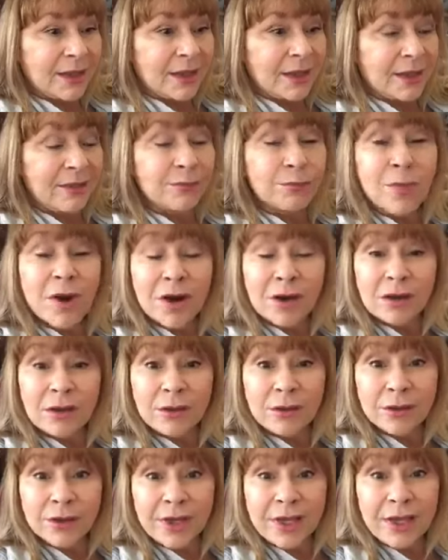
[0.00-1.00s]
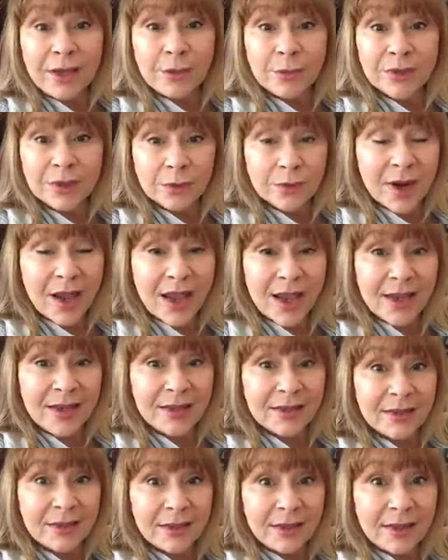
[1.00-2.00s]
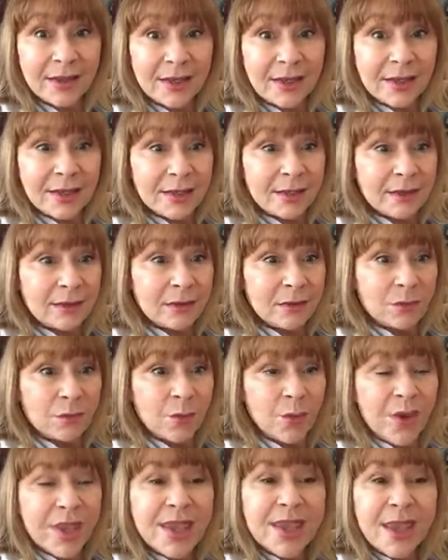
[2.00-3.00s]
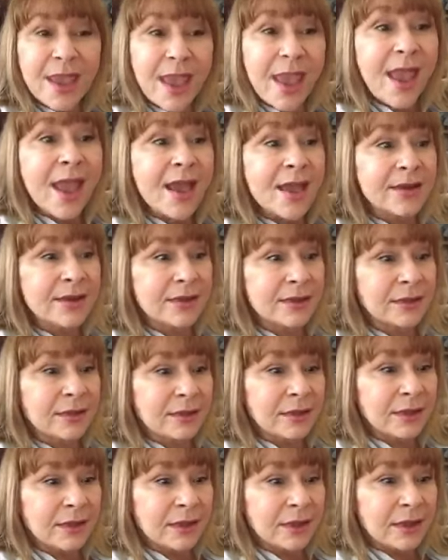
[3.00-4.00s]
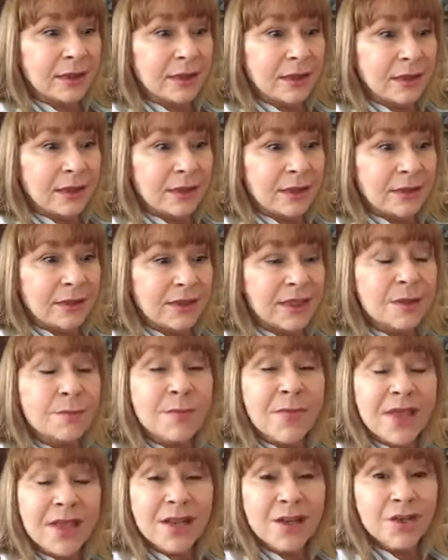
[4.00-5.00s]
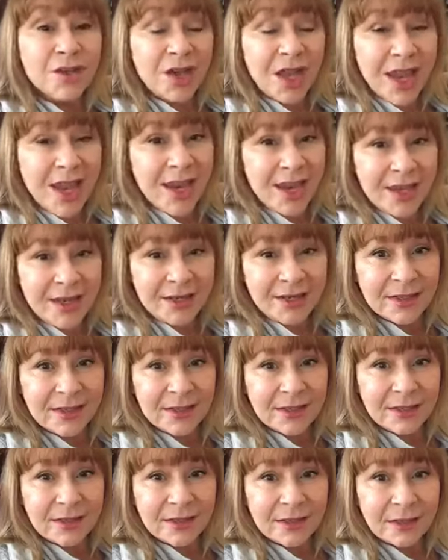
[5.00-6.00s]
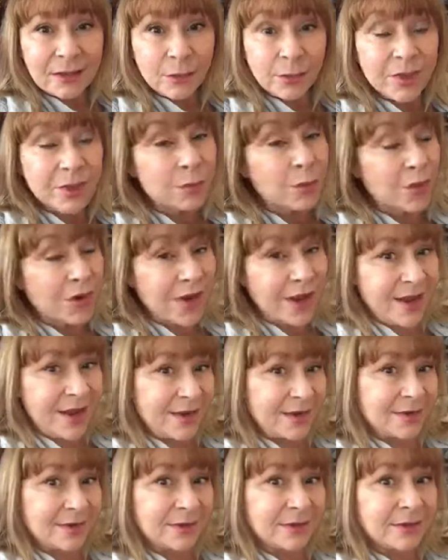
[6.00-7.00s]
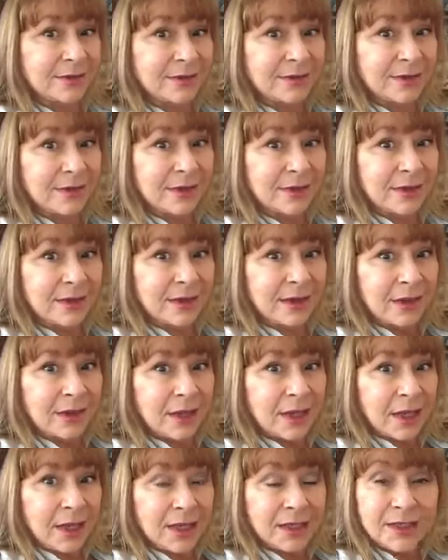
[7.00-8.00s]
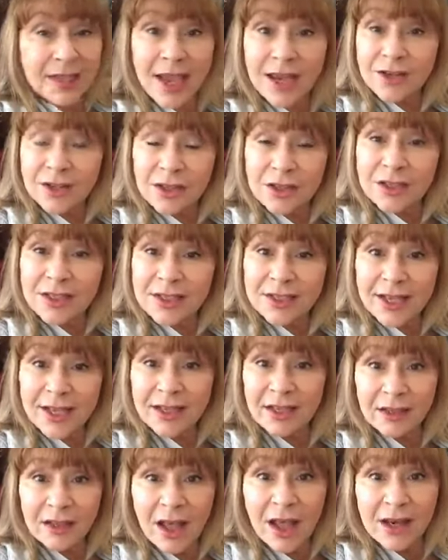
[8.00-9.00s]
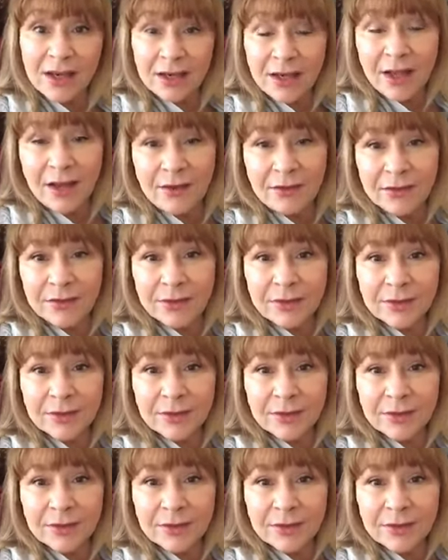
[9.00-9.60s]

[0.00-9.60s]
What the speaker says: if Martin Luther King was right, we can't diminish hate with more hate. It's actually going to take a lot of love.